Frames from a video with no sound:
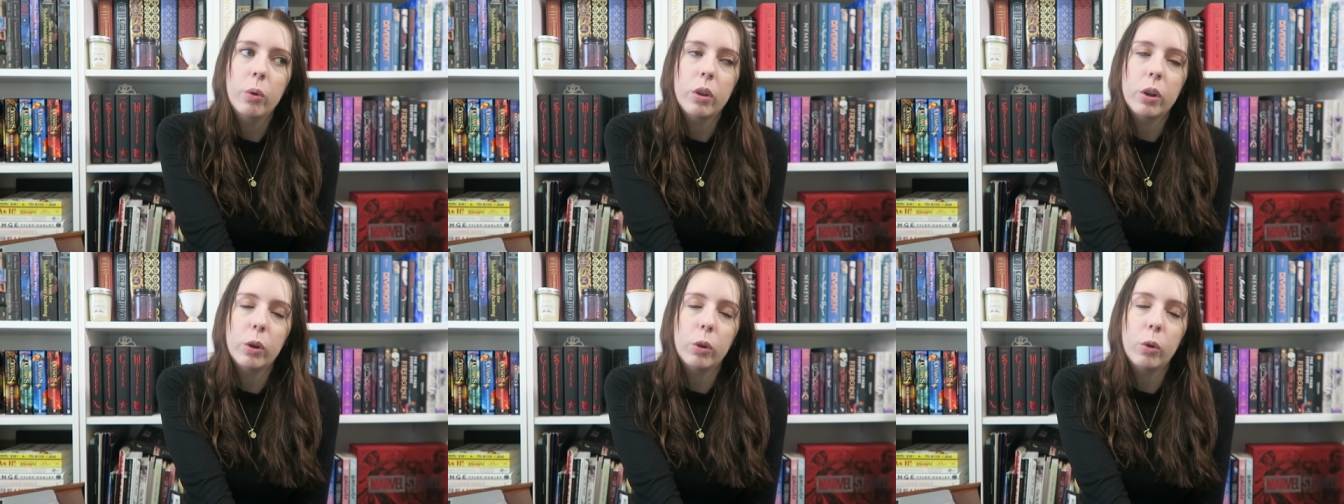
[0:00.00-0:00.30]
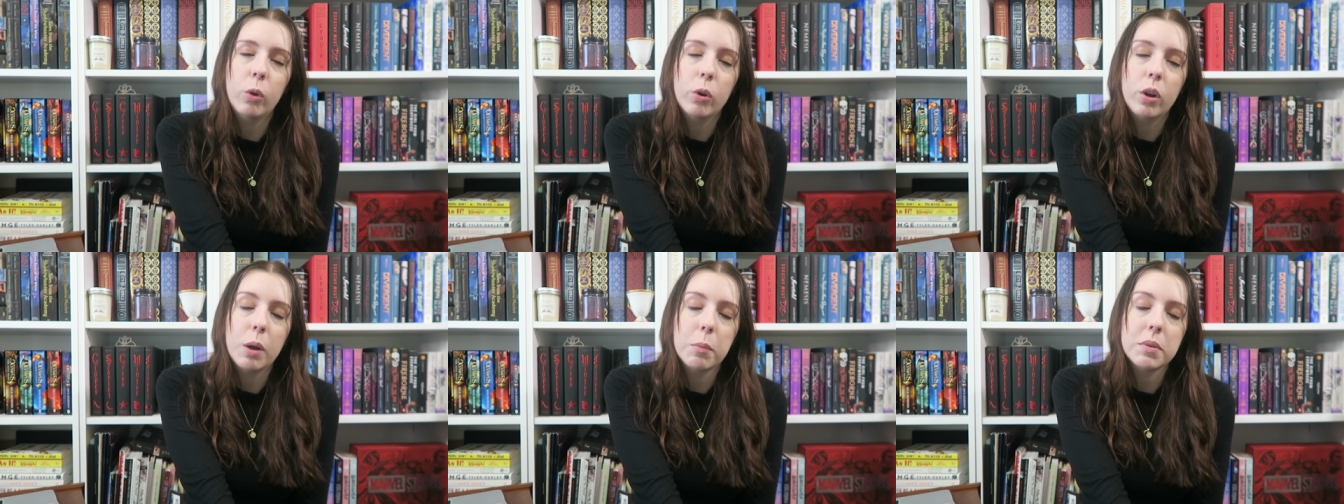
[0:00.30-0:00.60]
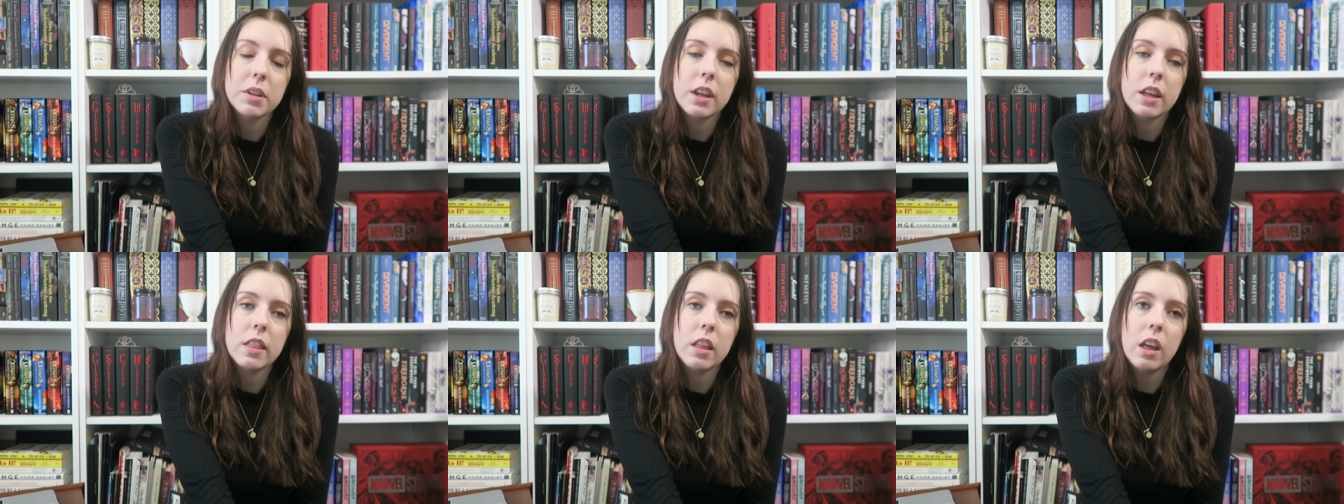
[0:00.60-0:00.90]
it'll all come
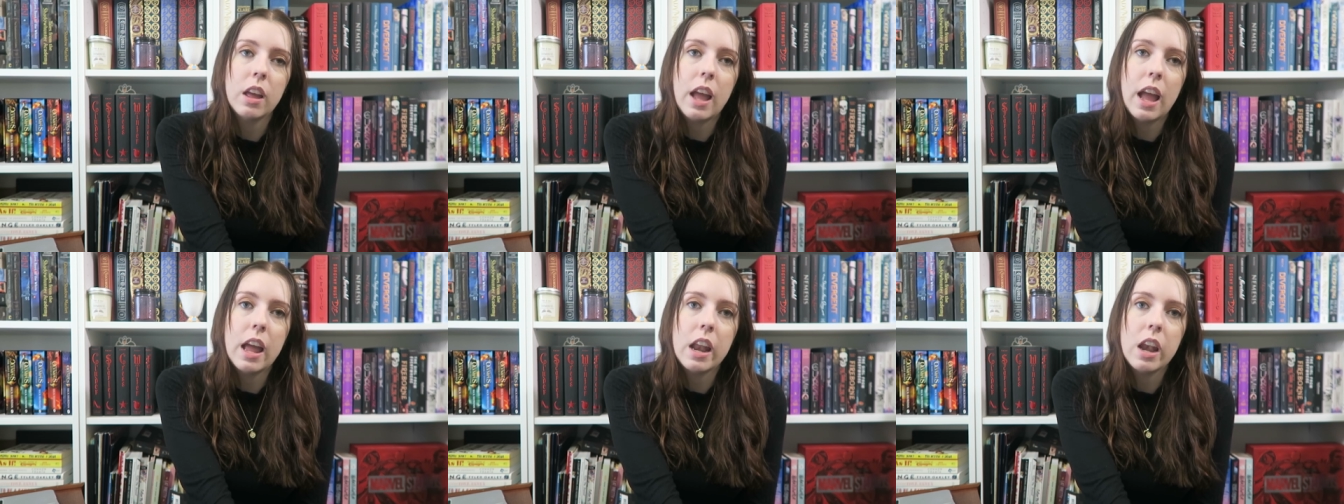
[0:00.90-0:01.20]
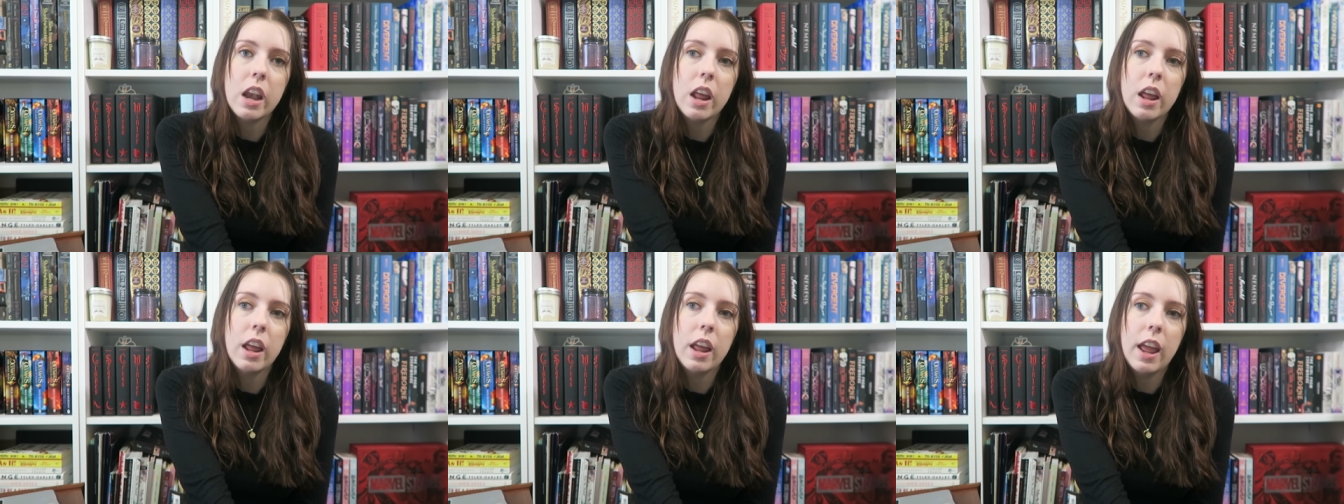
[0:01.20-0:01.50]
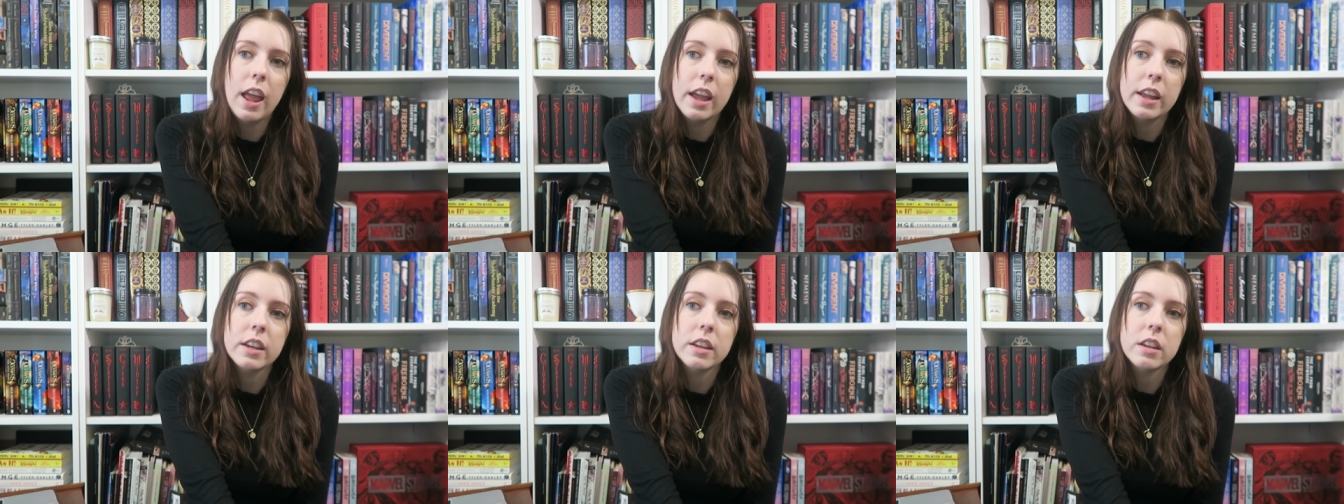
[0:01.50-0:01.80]
together and
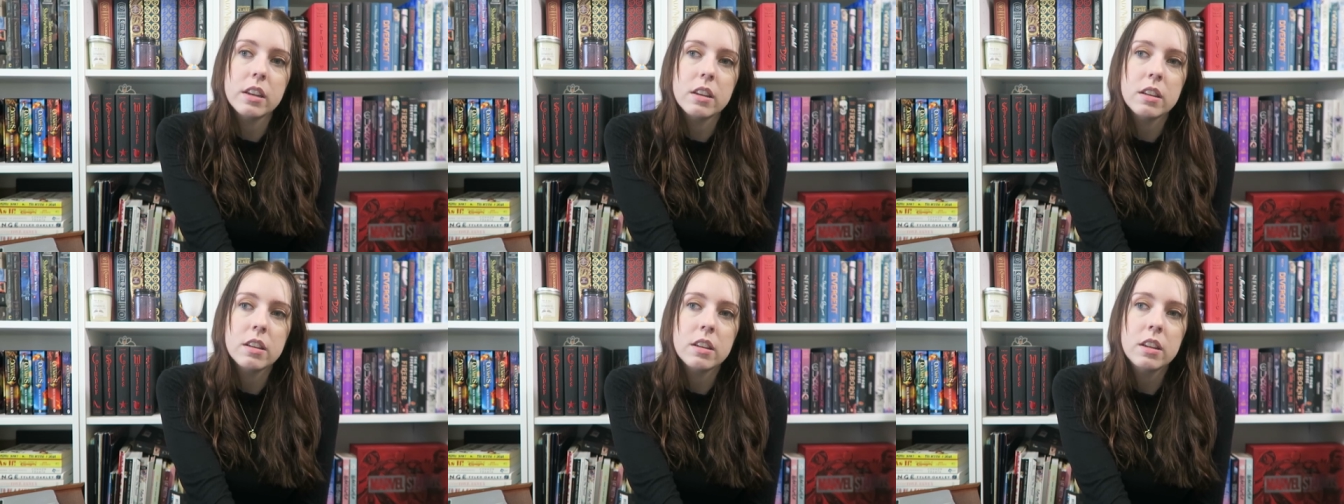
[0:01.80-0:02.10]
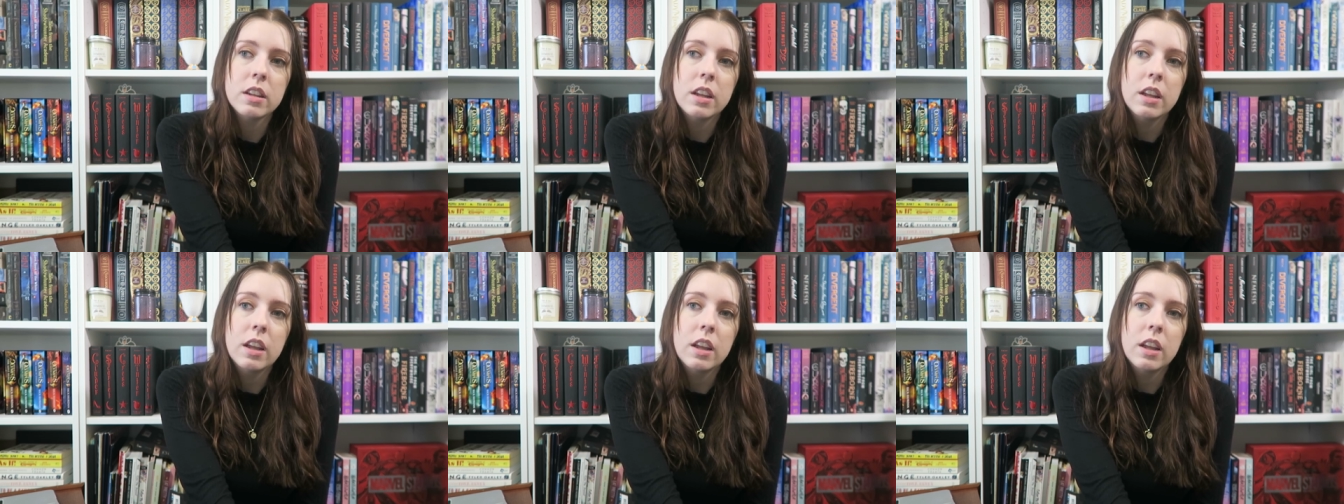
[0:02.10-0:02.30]
end